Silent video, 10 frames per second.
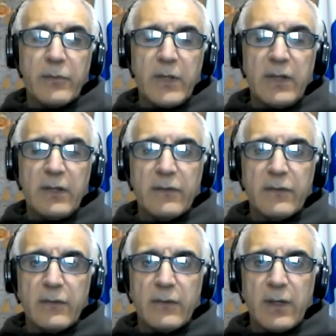means
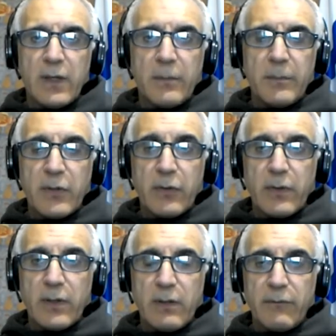because
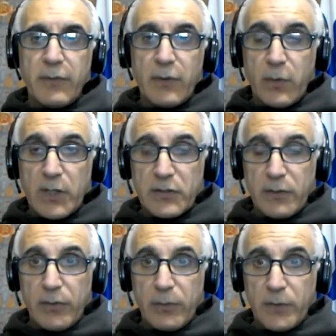the
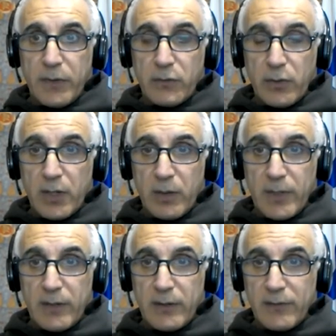question, what they're talking
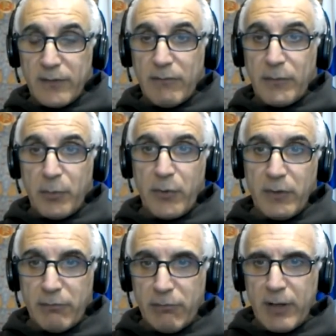about, several
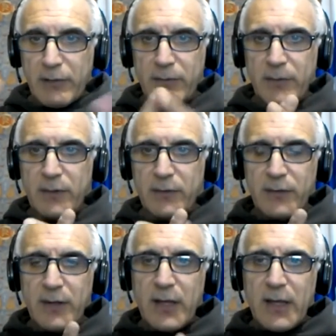points arise from this.
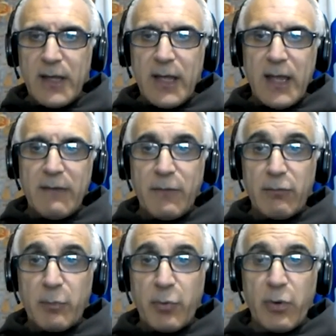If a
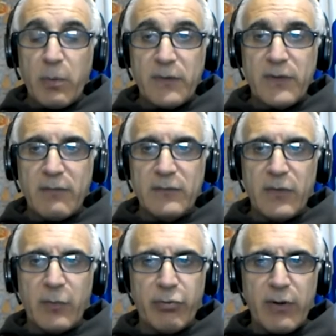report was given to
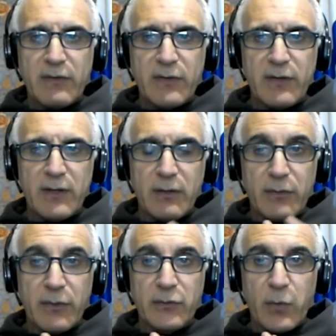the president
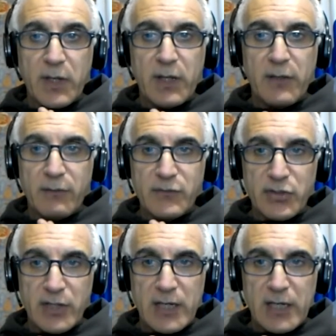on the 20th of
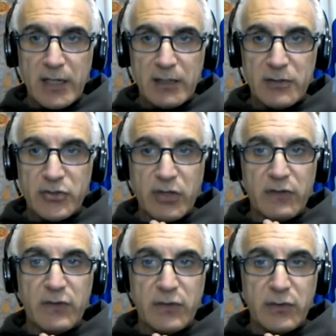July,
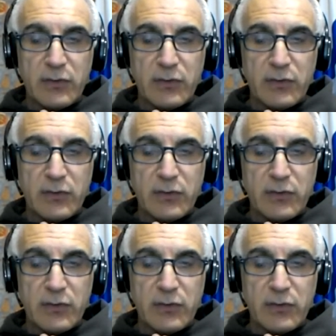just